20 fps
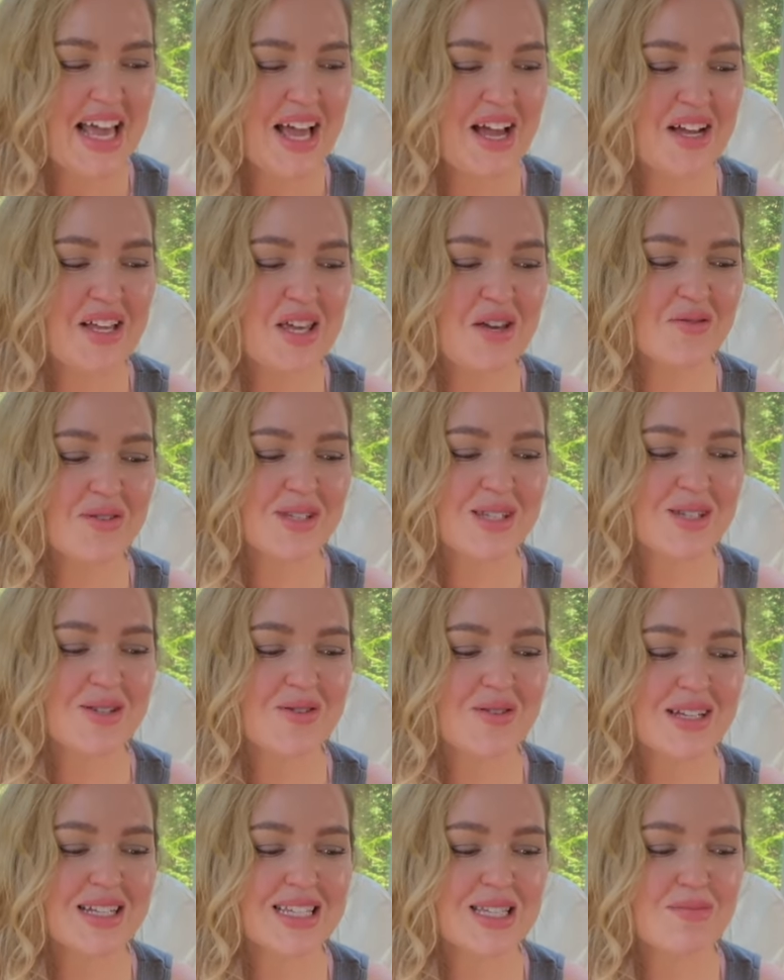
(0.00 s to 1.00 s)
You will
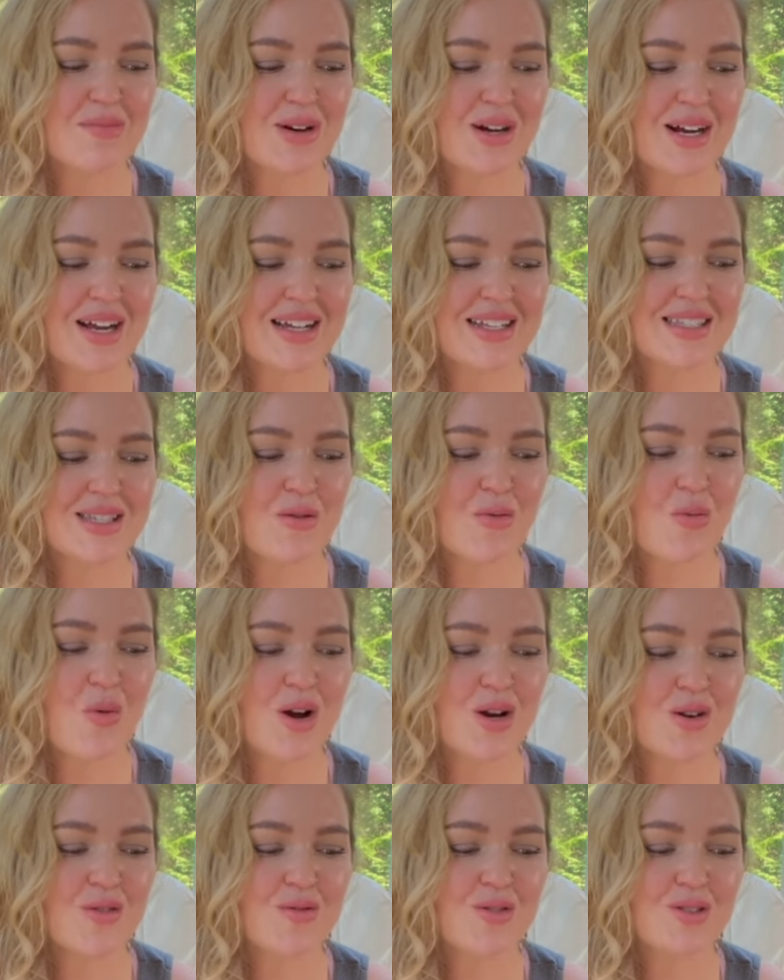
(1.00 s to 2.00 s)
soon experience a
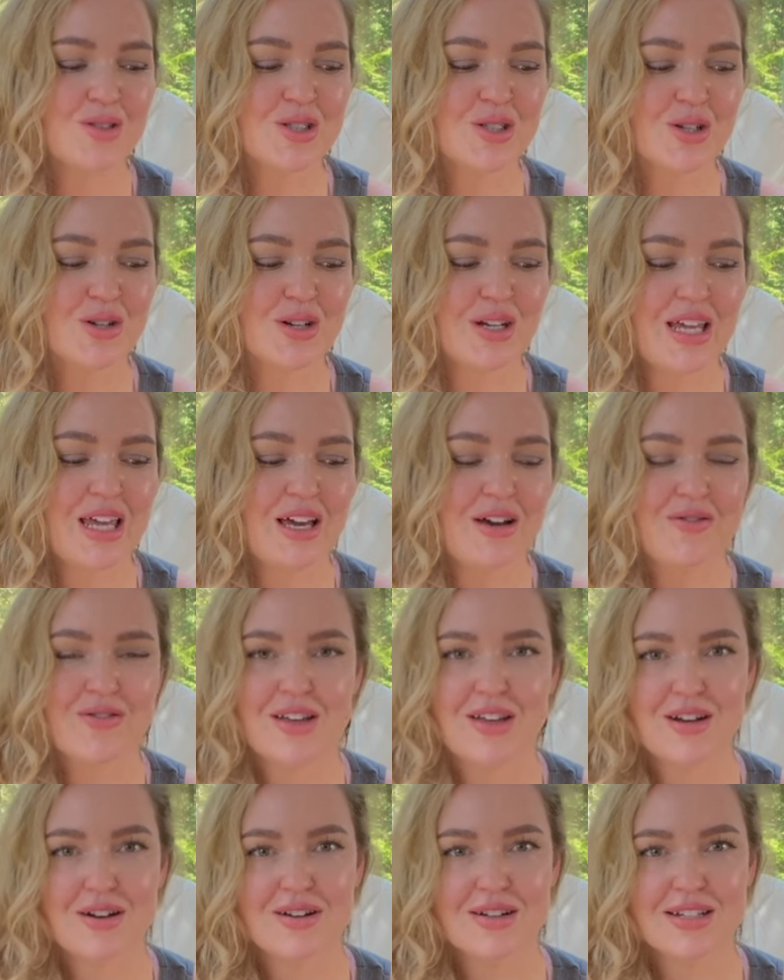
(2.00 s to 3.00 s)
wonderful journey of
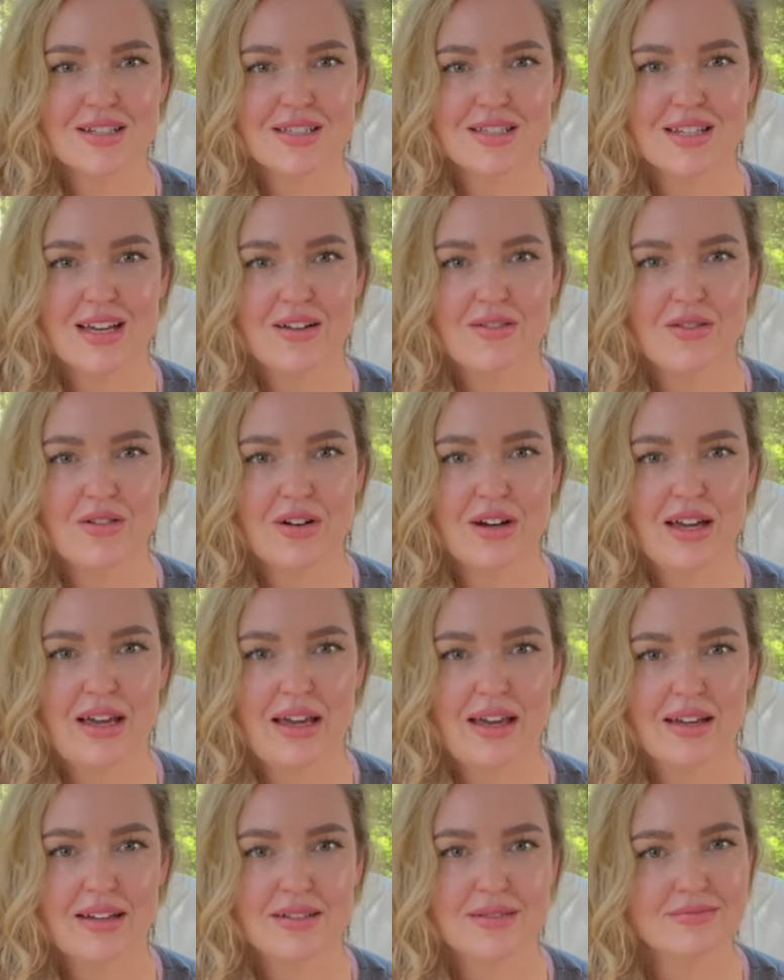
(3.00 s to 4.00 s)
inner
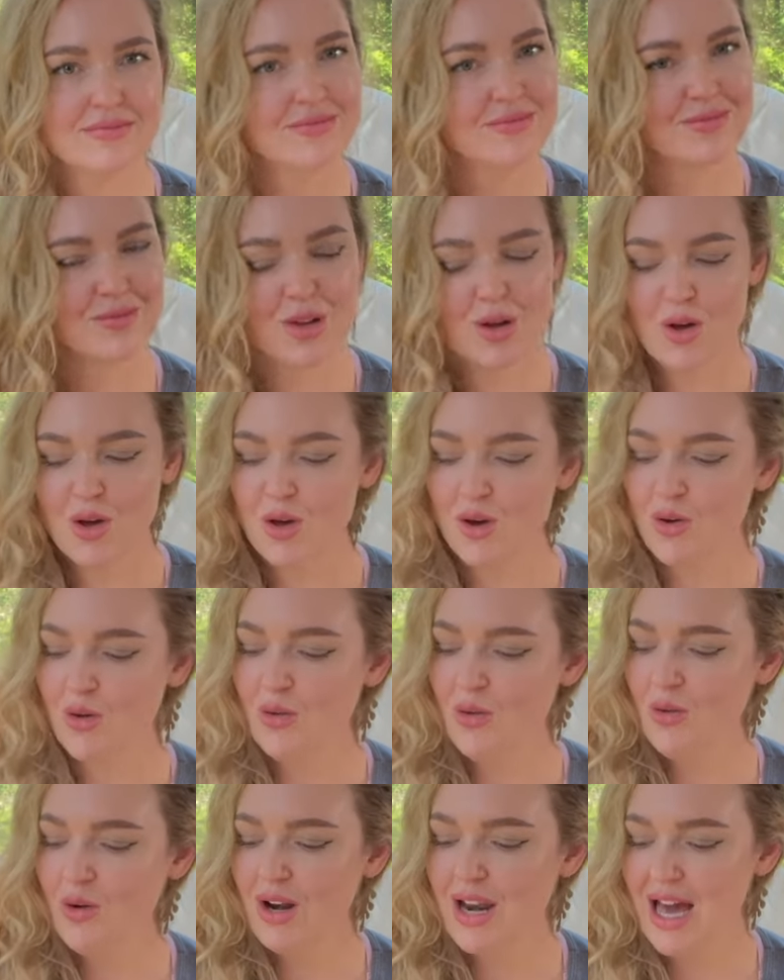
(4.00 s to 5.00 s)
discovery.
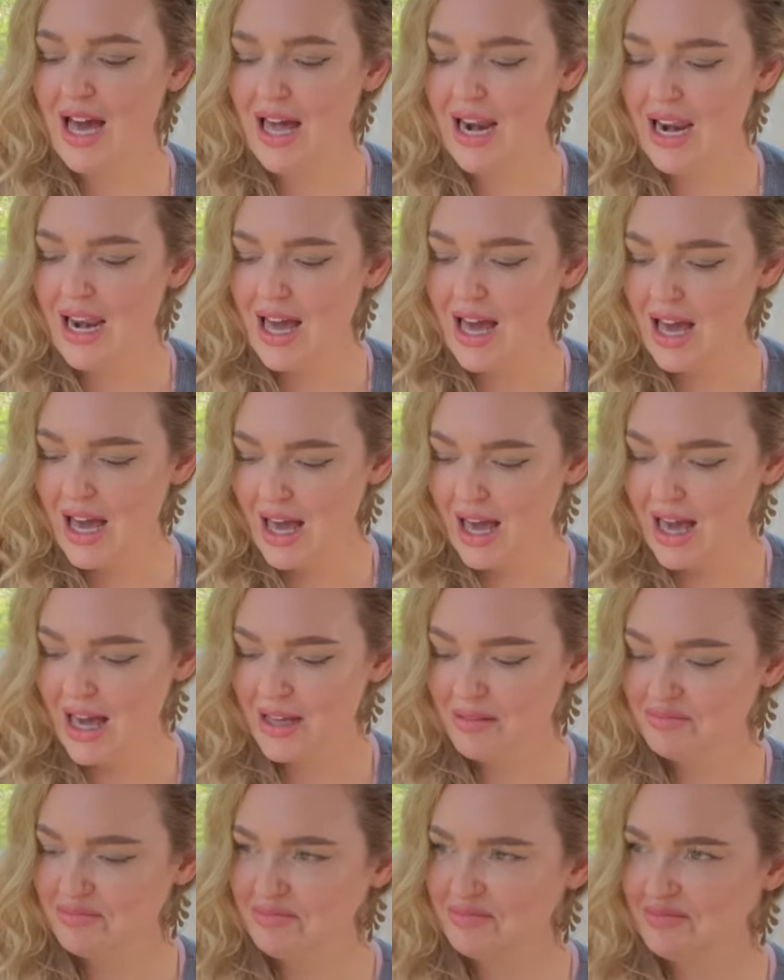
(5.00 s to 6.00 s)
Ooh la la.
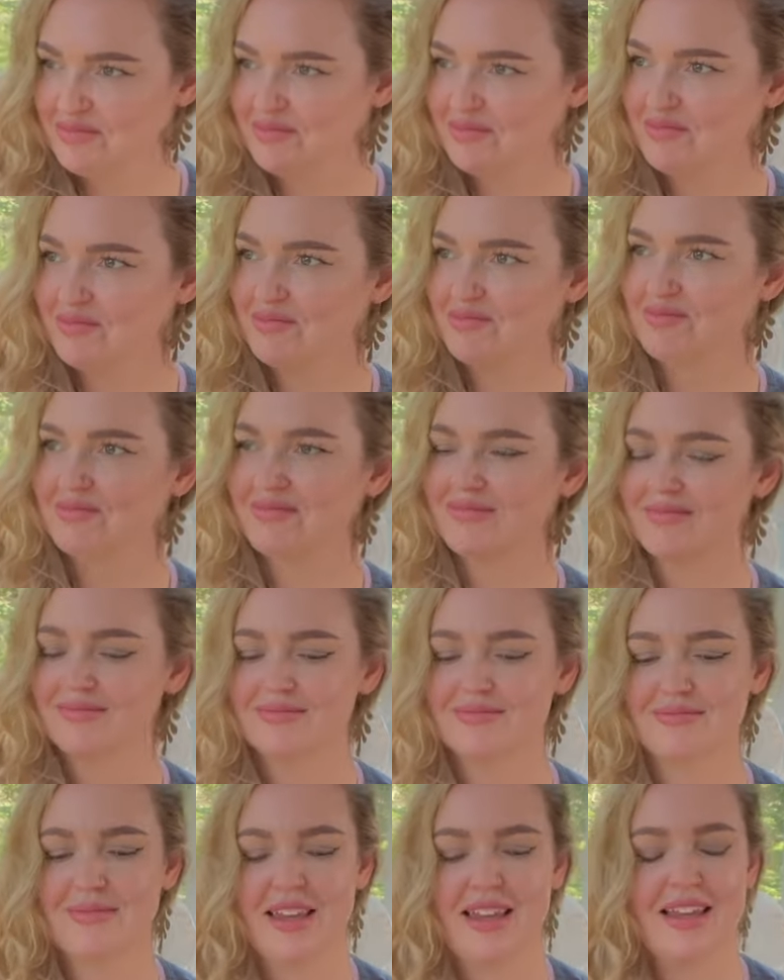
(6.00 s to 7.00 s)

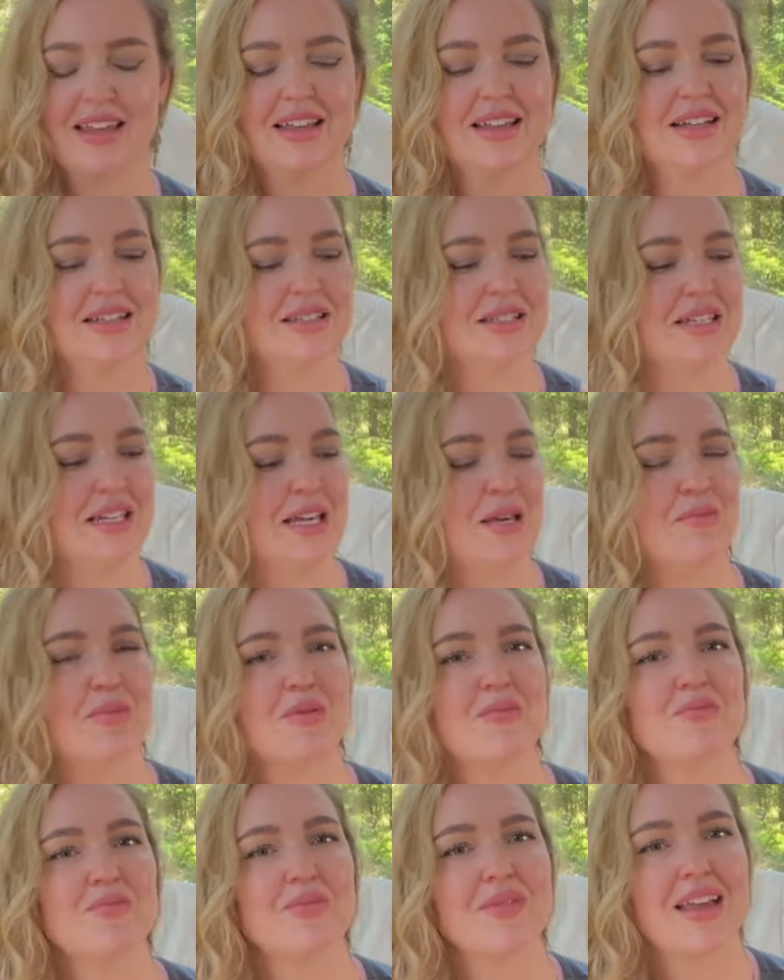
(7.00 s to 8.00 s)
That's deep.
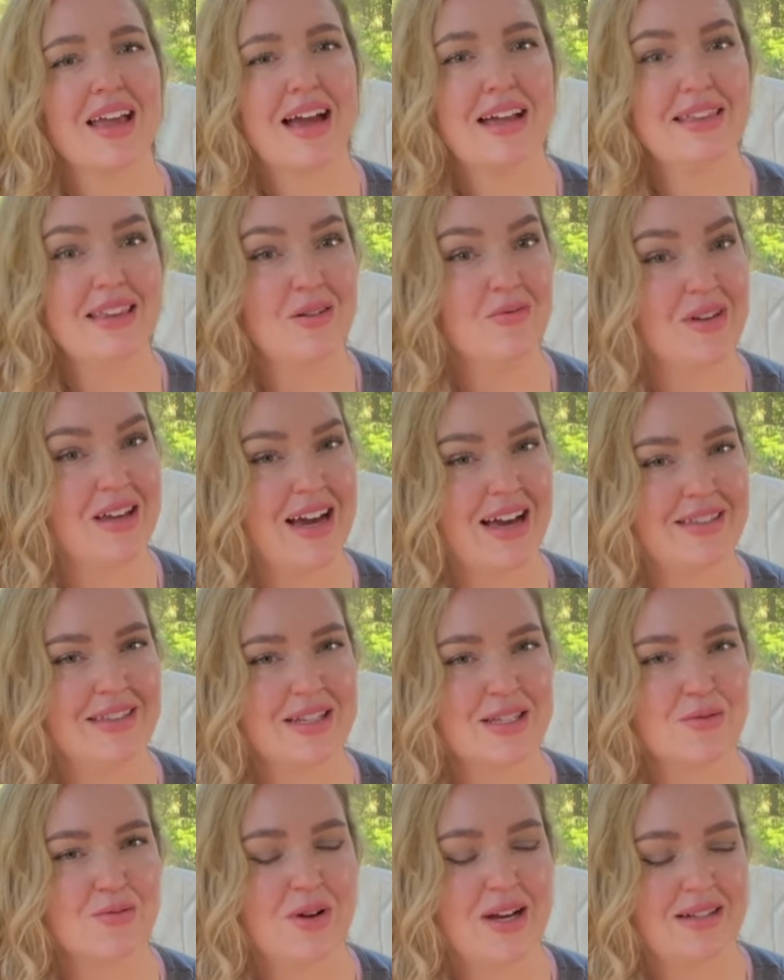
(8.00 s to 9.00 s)
And then we got
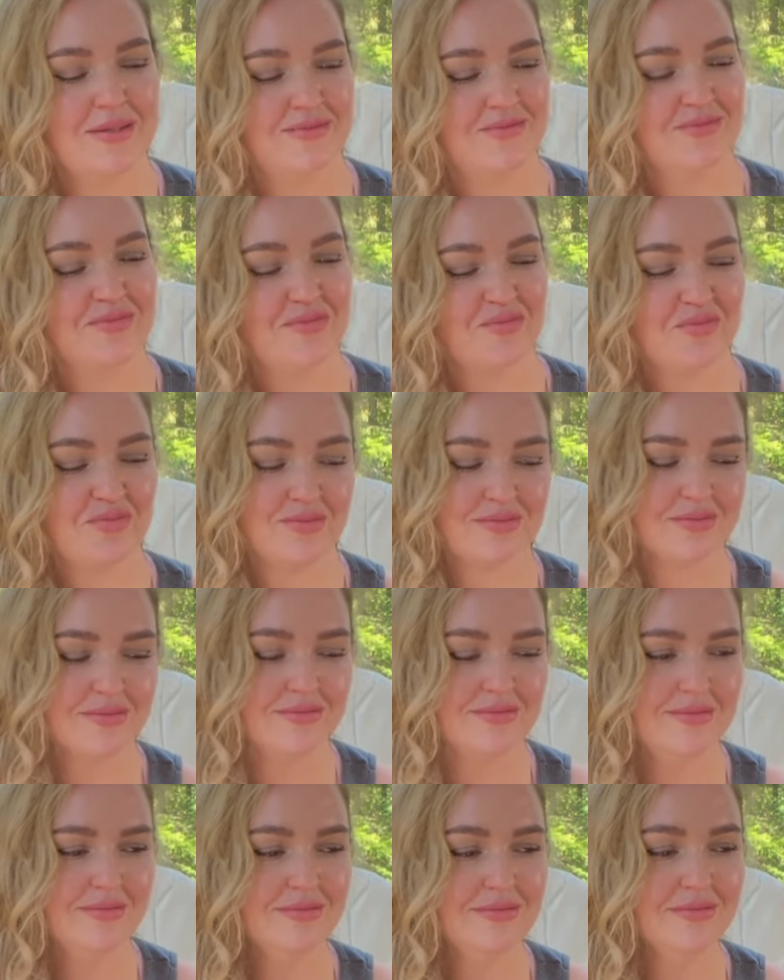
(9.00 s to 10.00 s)
this
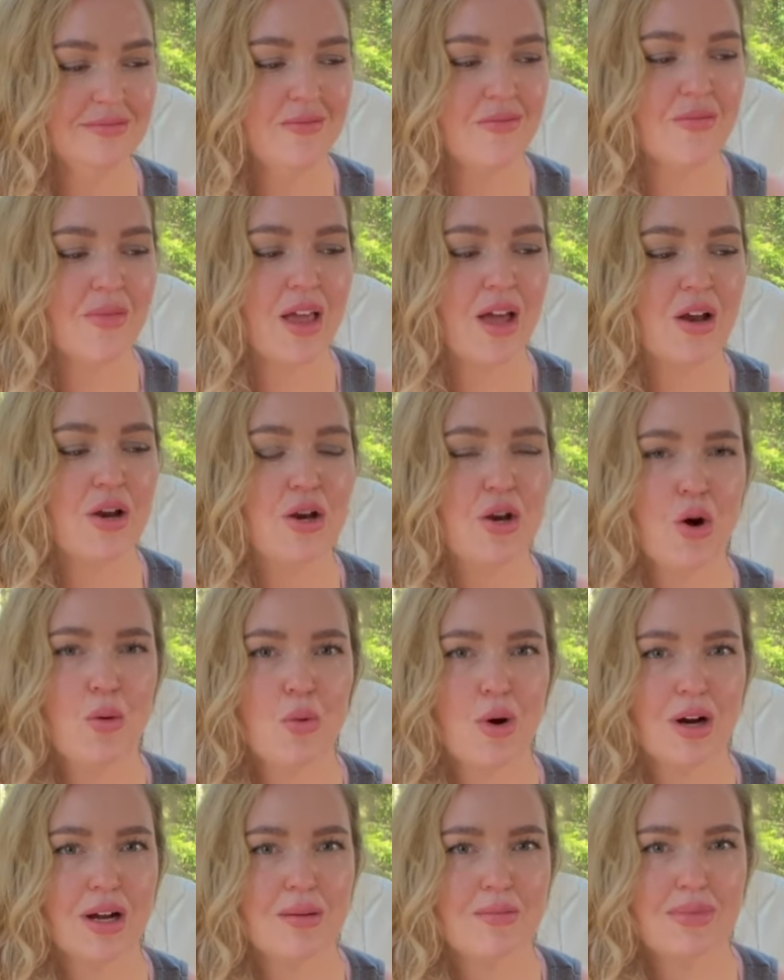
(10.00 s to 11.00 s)
one. No
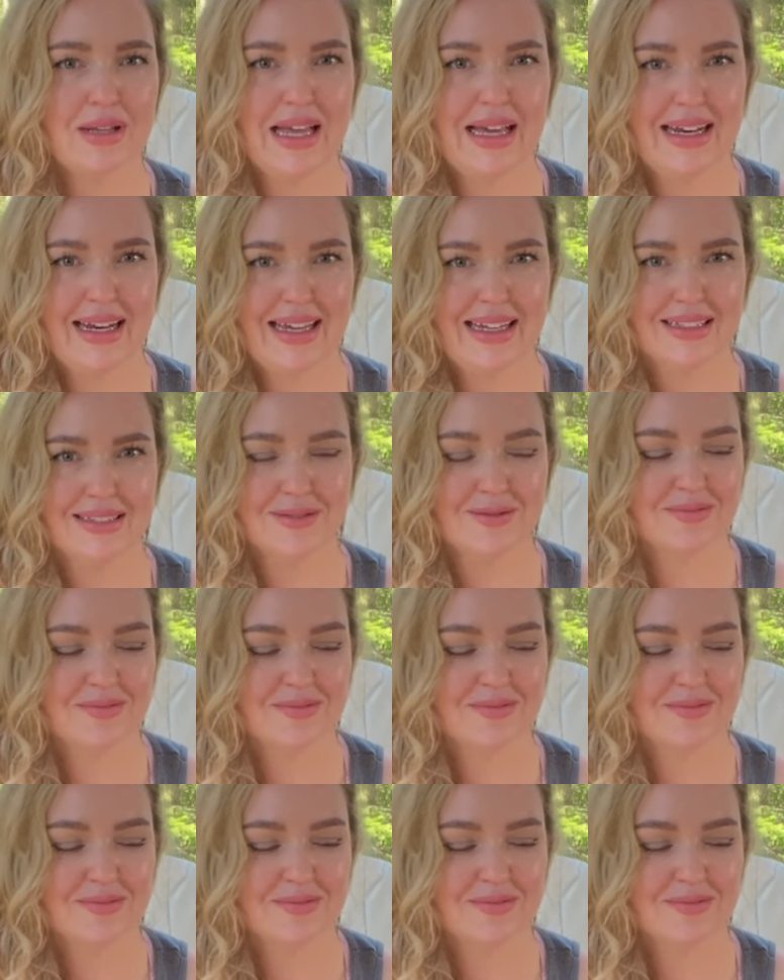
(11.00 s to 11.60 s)
more complaining.